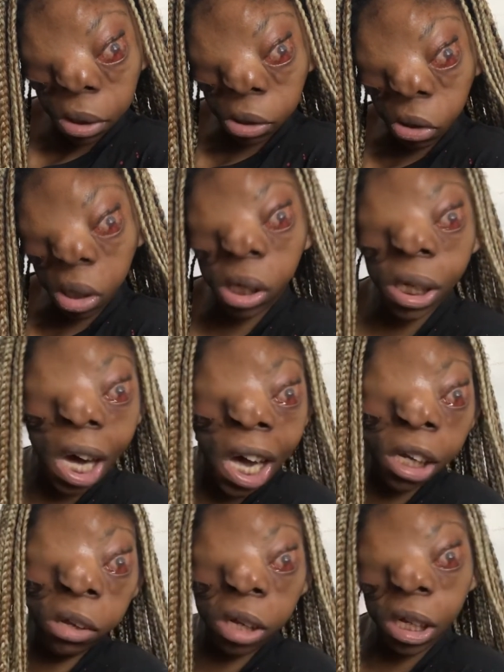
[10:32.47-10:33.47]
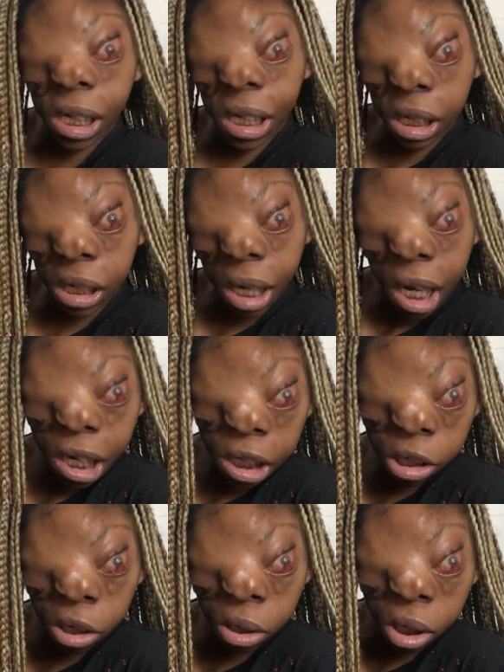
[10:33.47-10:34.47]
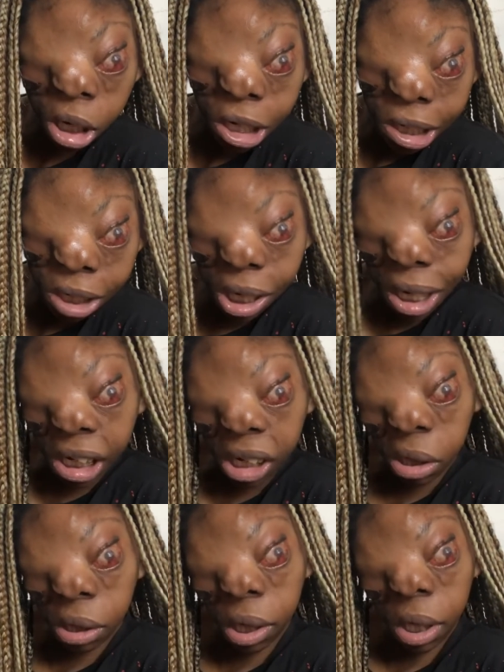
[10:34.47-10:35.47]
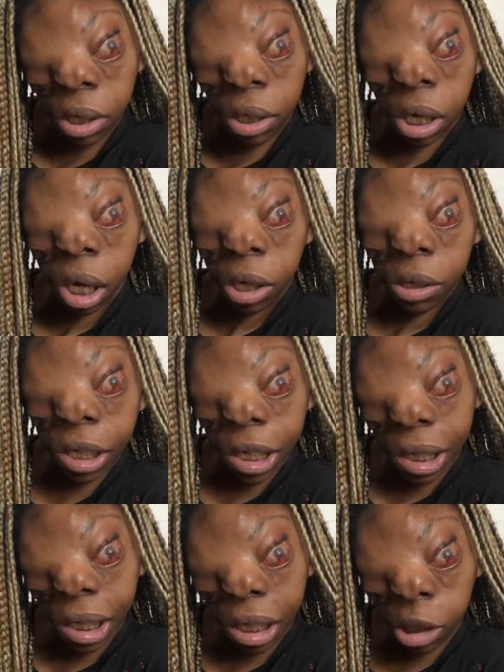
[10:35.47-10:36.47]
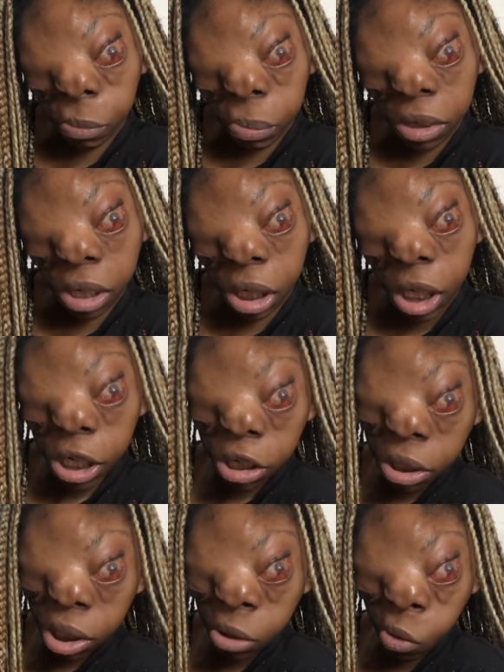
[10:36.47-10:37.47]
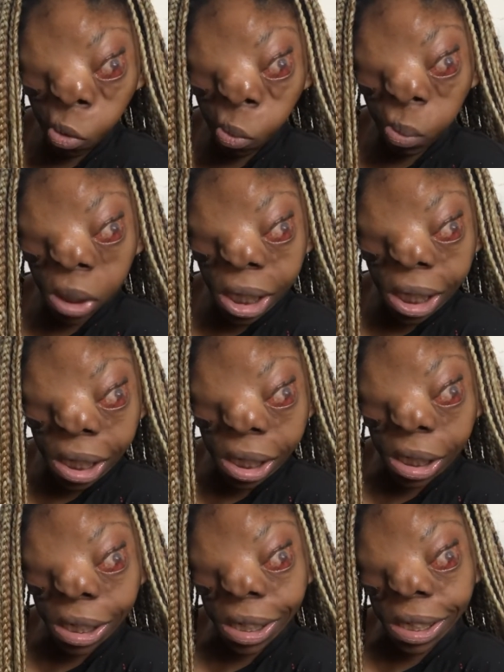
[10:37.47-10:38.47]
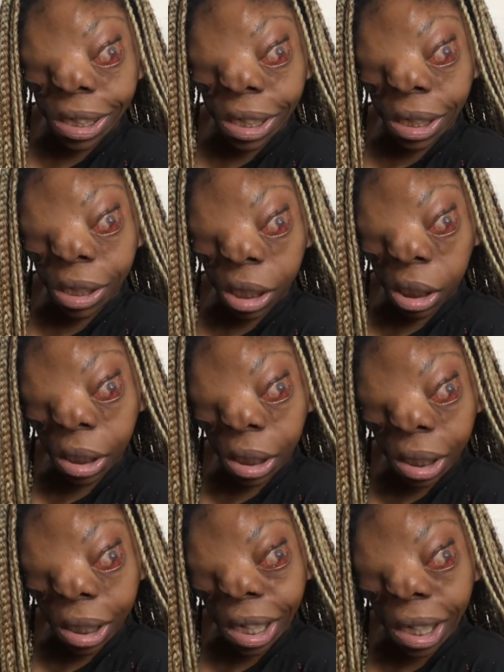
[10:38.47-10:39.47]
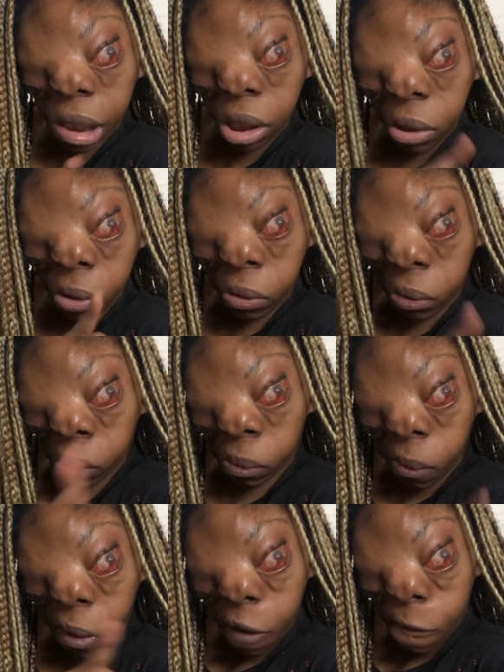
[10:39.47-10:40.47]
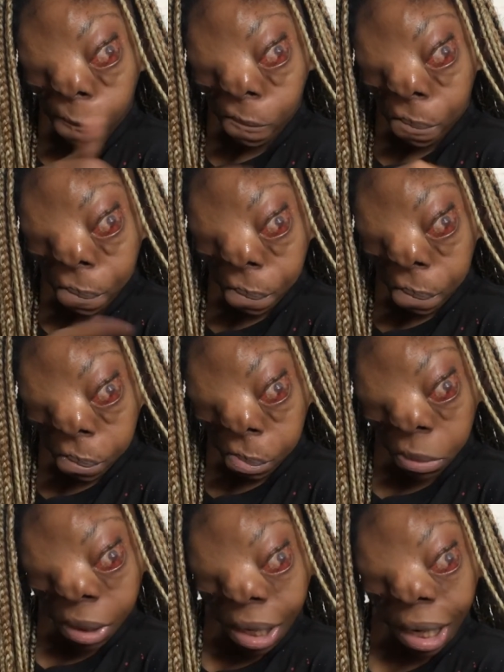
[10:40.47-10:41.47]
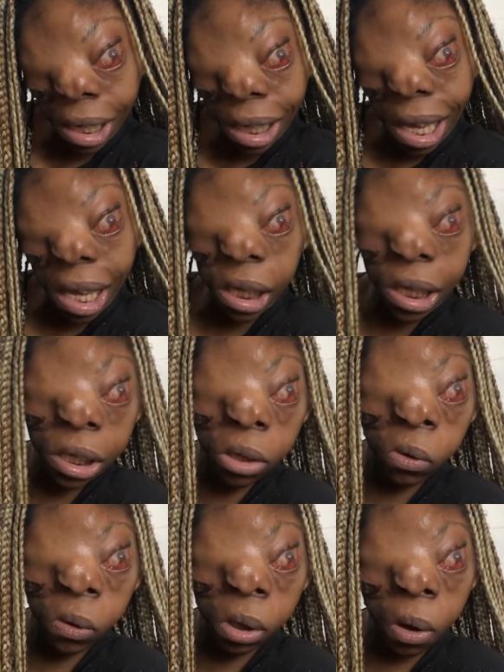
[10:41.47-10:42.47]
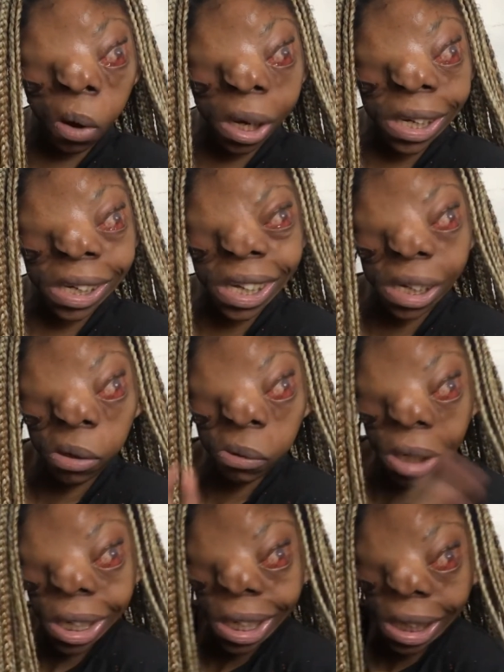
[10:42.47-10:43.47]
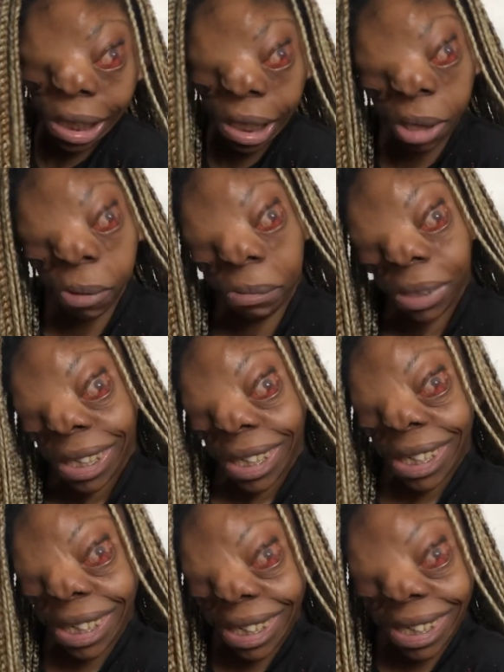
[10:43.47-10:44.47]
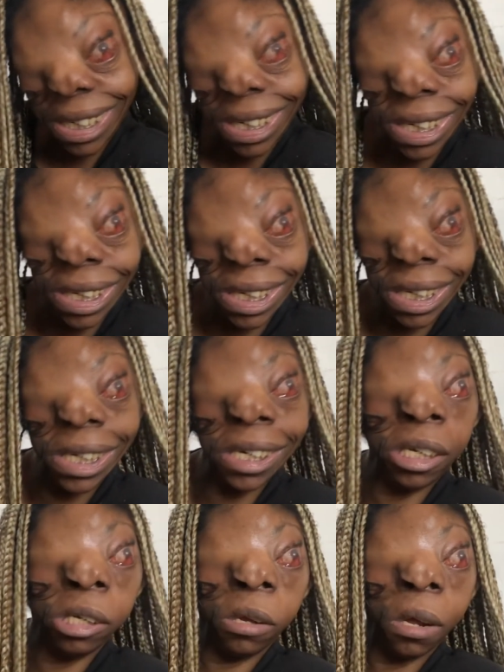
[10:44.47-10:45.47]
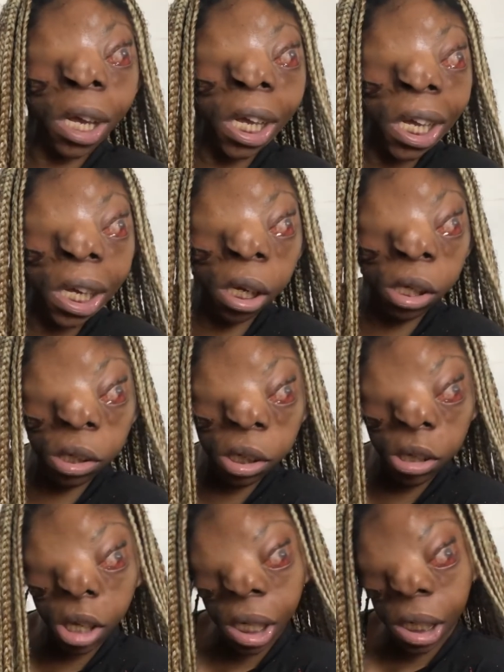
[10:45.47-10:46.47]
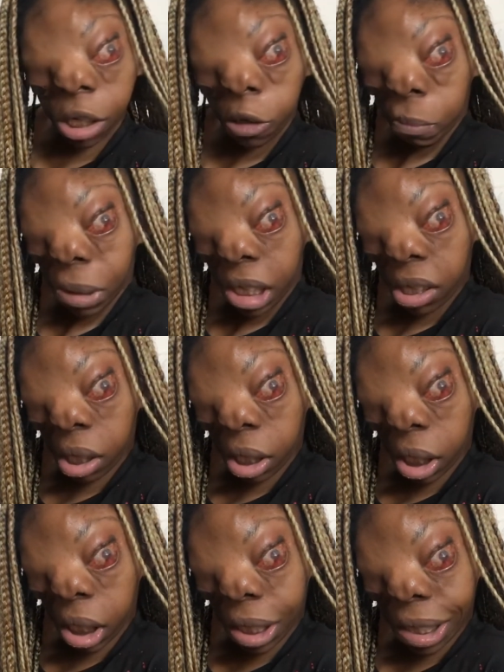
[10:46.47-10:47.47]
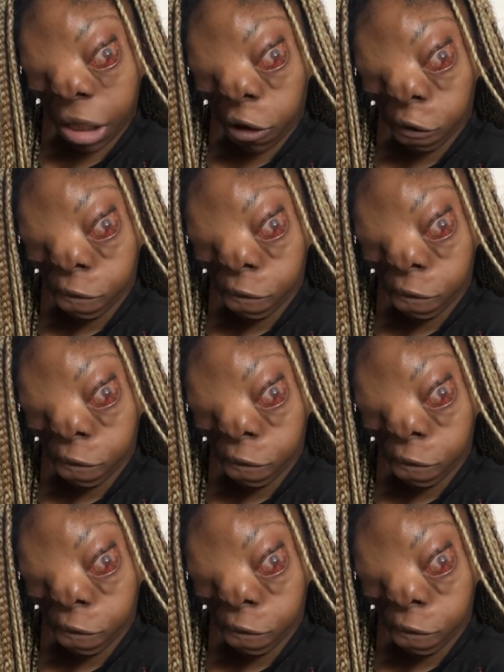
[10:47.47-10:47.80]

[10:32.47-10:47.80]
the entire seat, and even the inside. And check it, because you never know where just that little, yeah, the little dot, the little A. And that's just basically it.